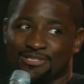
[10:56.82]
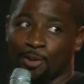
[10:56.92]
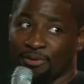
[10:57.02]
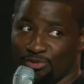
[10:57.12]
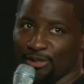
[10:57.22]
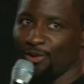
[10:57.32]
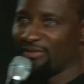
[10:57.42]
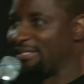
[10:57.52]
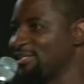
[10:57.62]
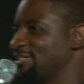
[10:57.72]
gonna be real over
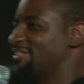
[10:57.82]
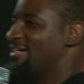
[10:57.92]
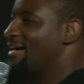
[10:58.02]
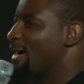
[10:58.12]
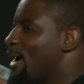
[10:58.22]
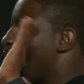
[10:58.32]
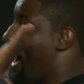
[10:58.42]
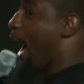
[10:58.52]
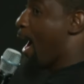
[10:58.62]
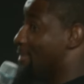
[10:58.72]
here.
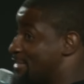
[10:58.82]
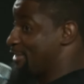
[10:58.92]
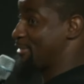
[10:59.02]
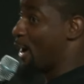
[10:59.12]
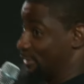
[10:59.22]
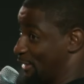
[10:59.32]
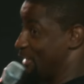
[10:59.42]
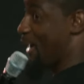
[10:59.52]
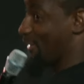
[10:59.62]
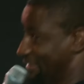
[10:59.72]
I'm going to just talk to
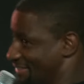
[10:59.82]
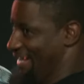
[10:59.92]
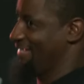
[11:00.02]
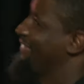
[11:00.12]
y'all today.